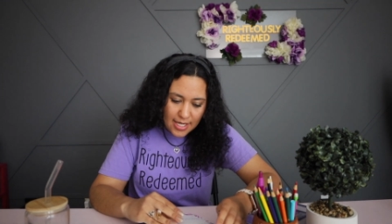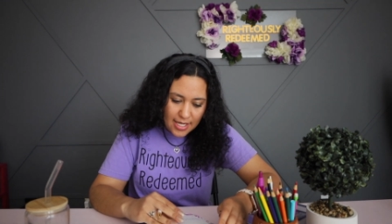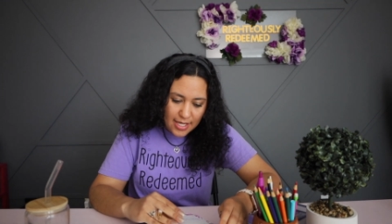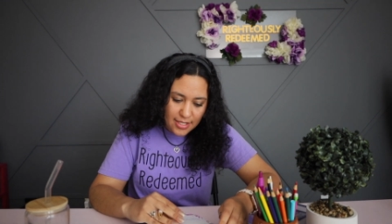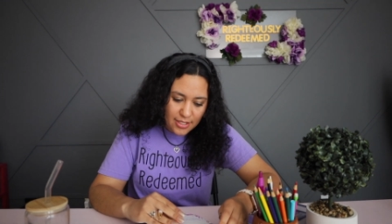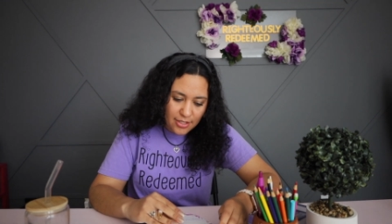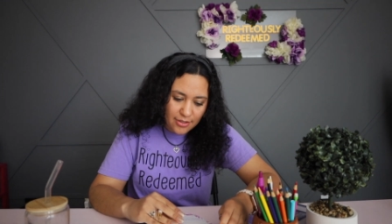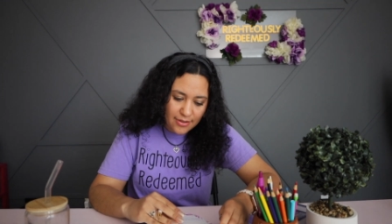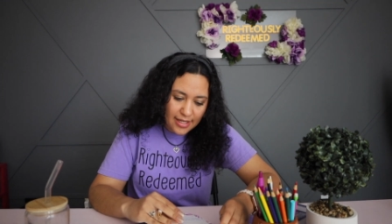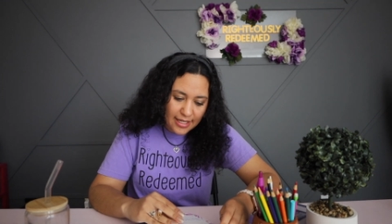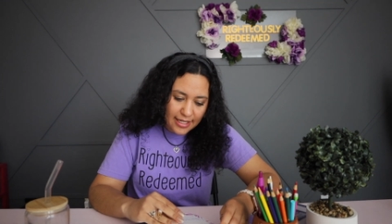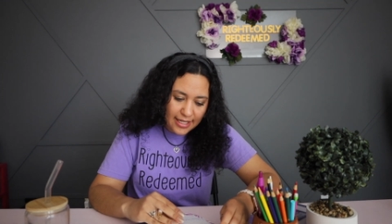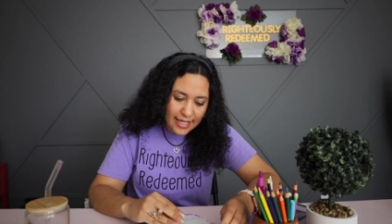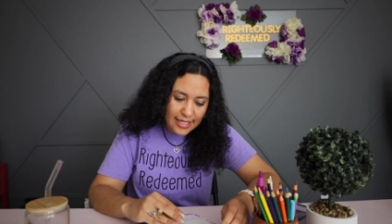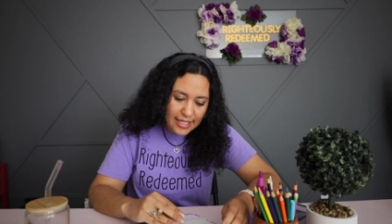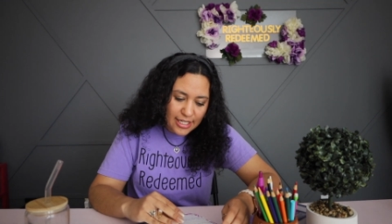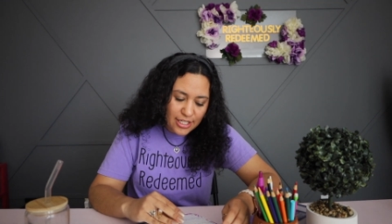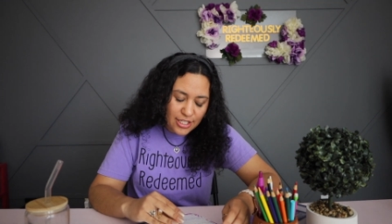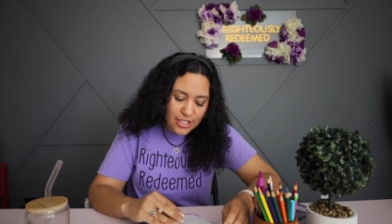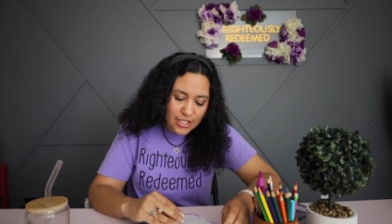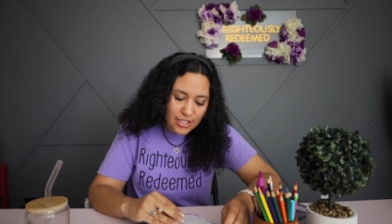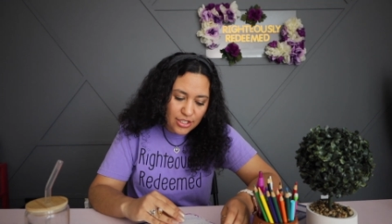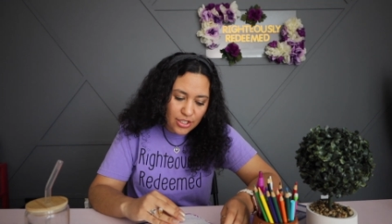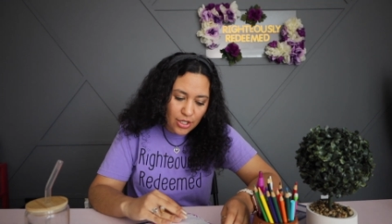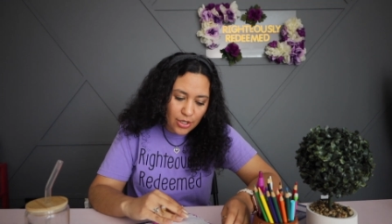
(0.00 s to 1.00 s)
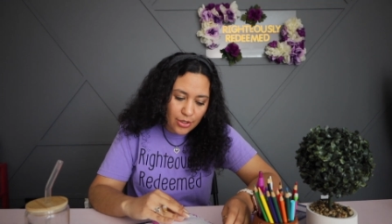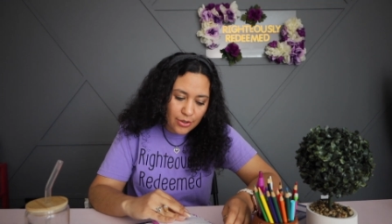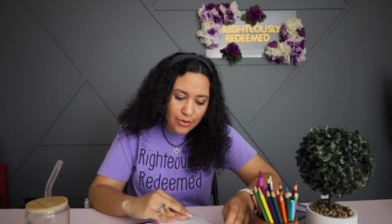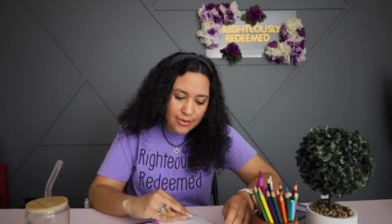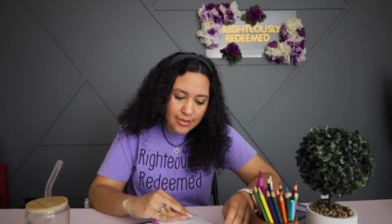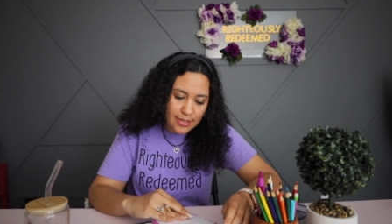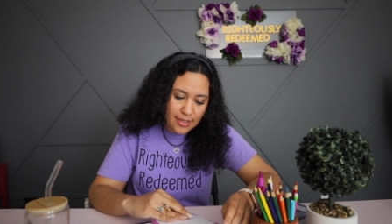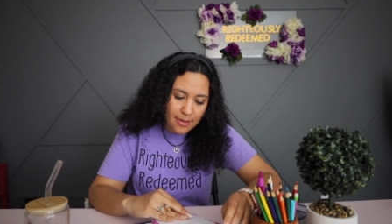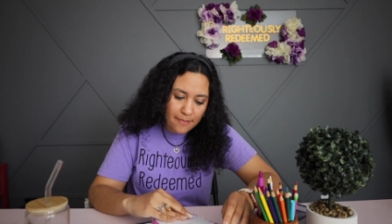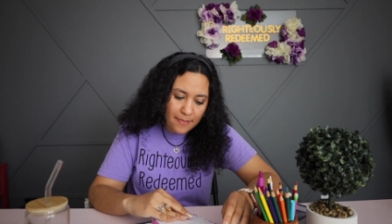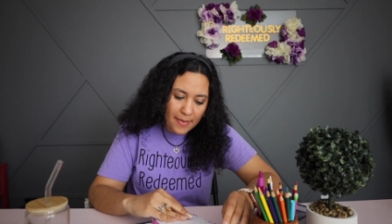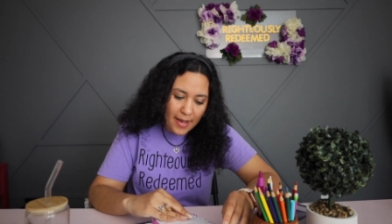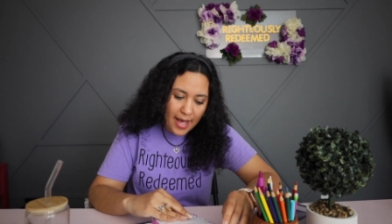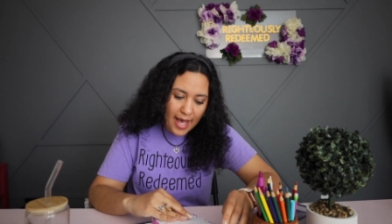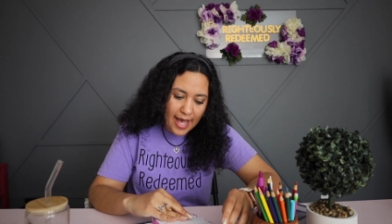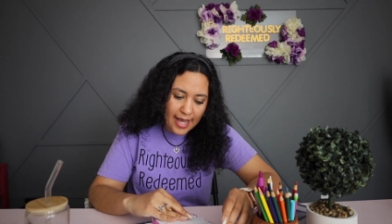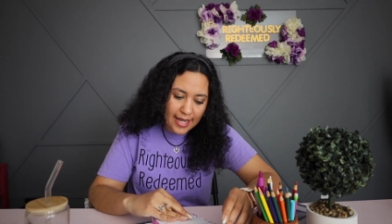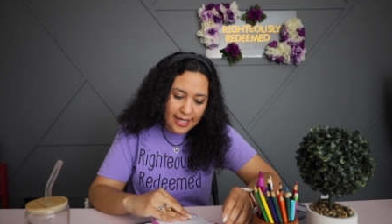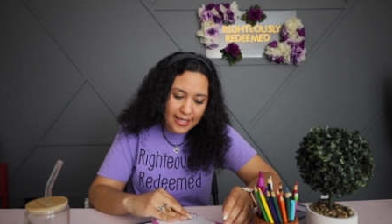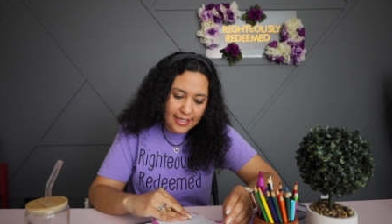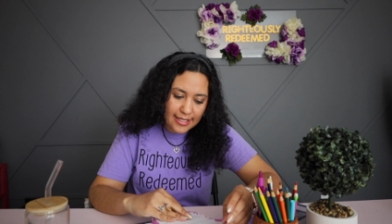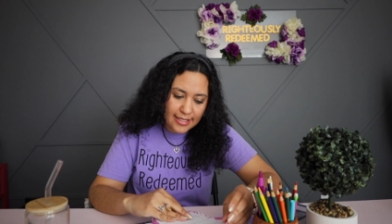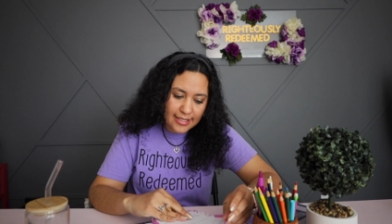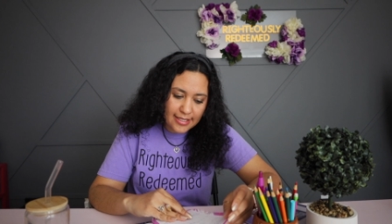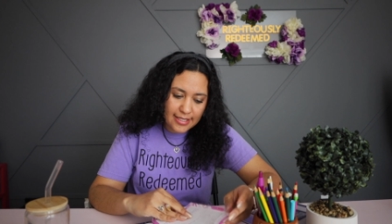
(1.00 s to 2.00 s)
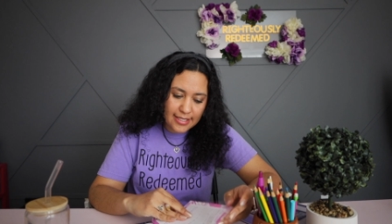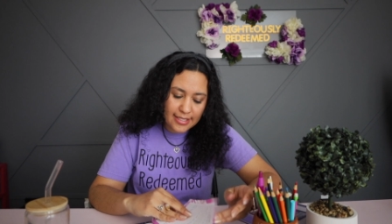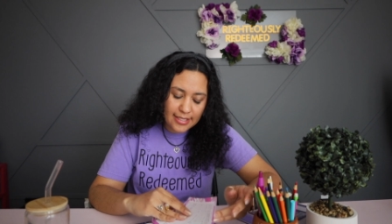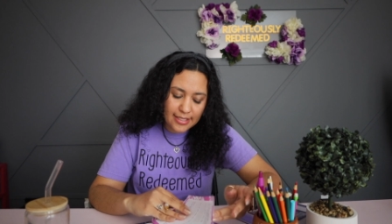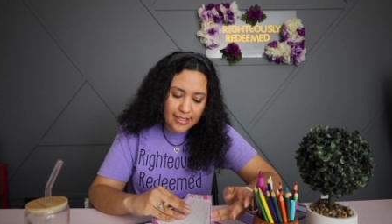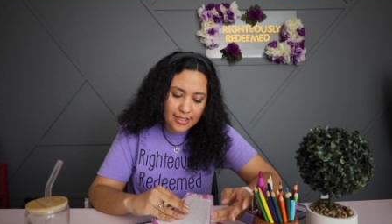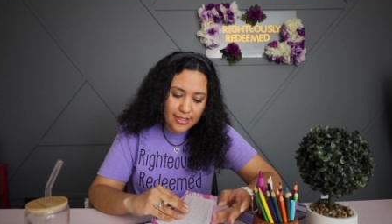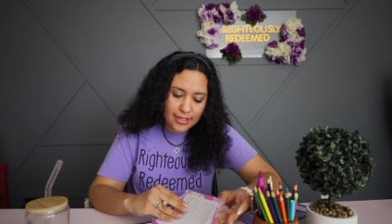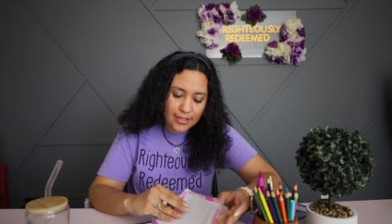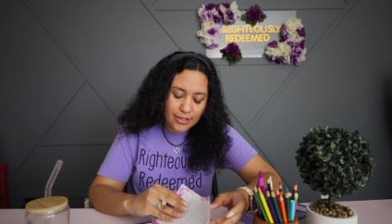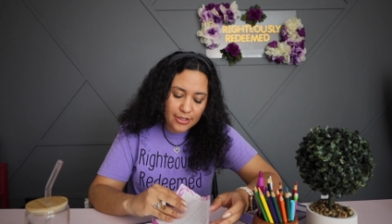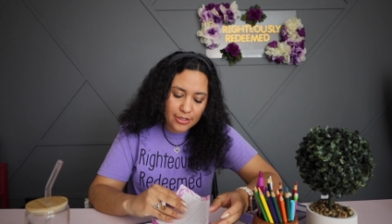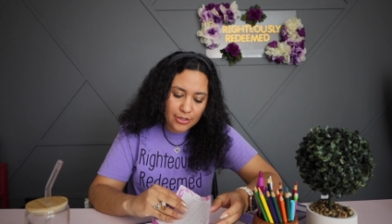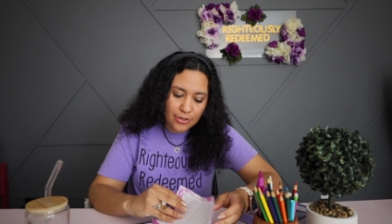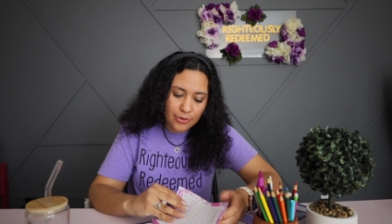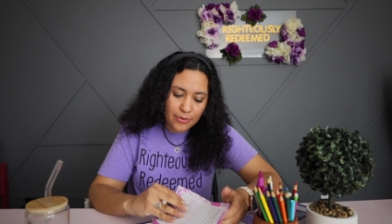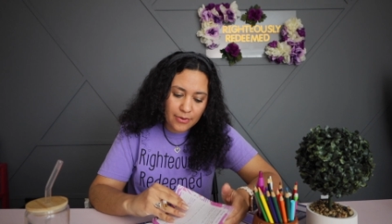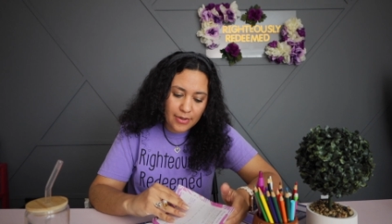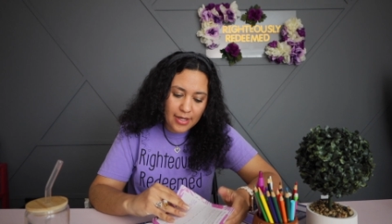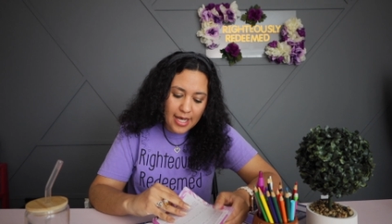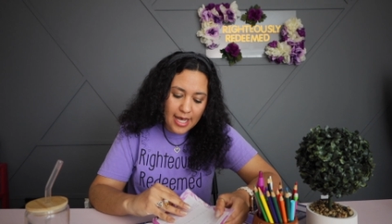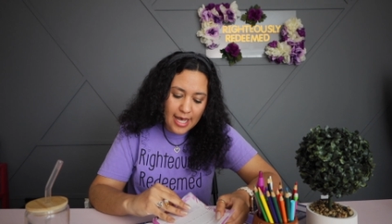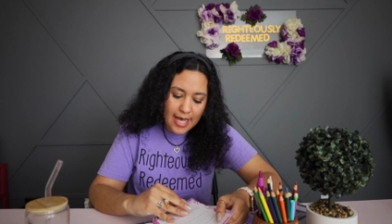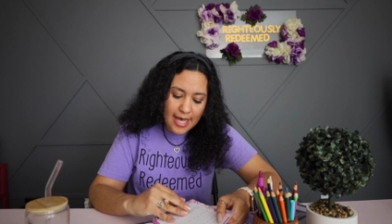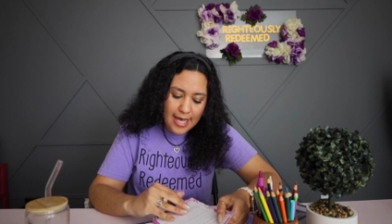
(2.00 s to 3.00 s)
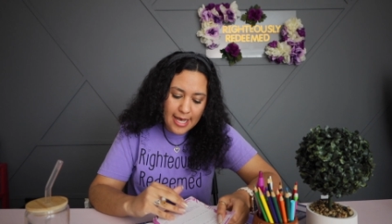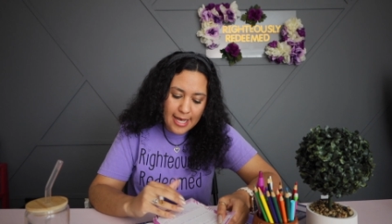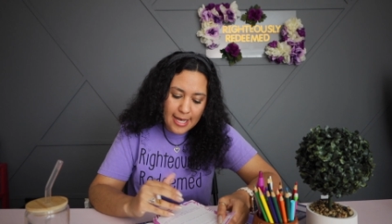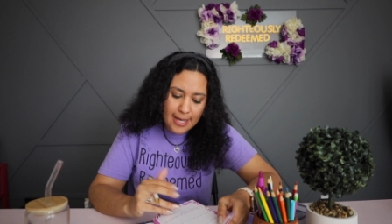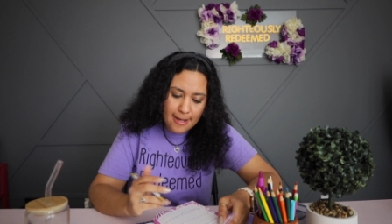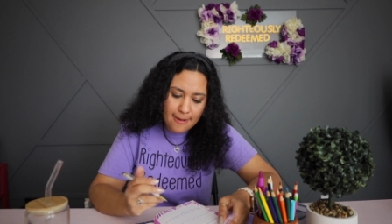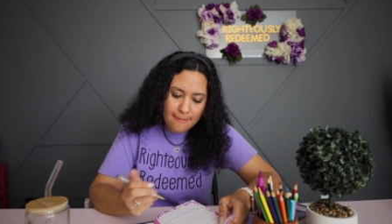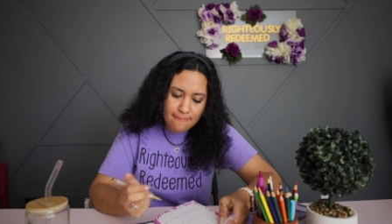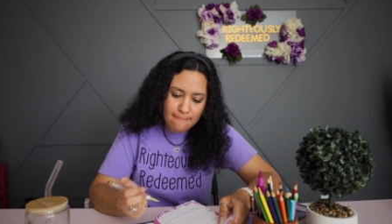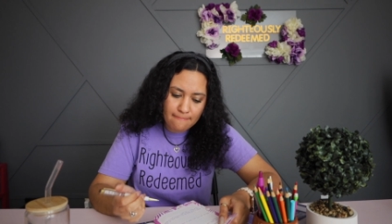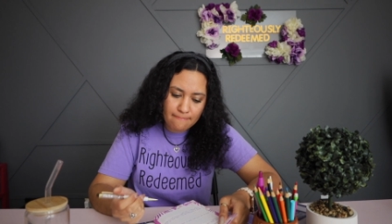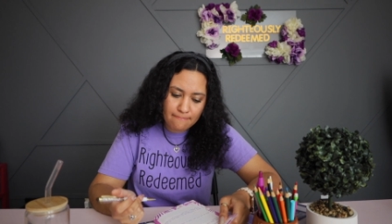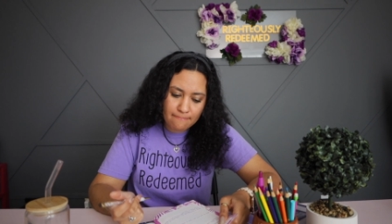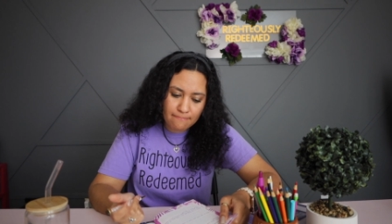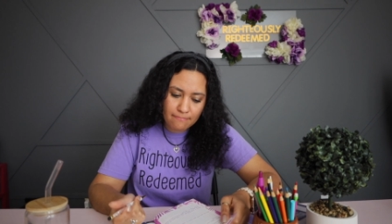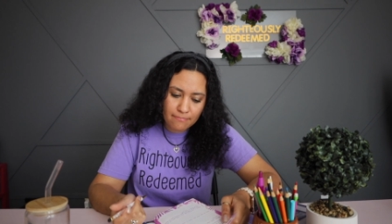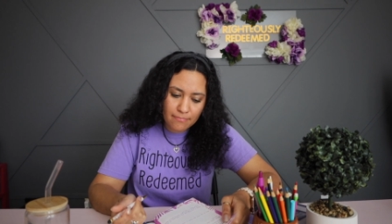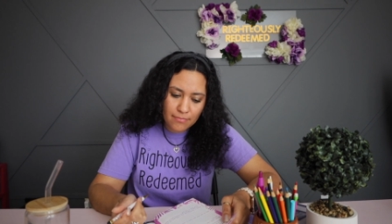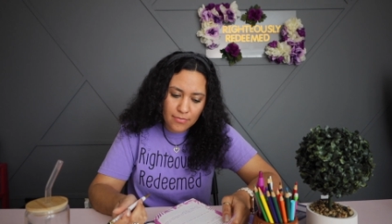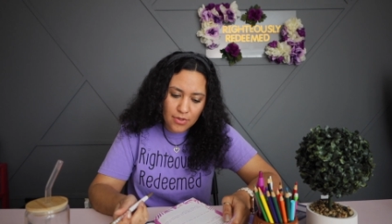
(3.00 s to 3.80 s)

So that kind of just goes back to, um,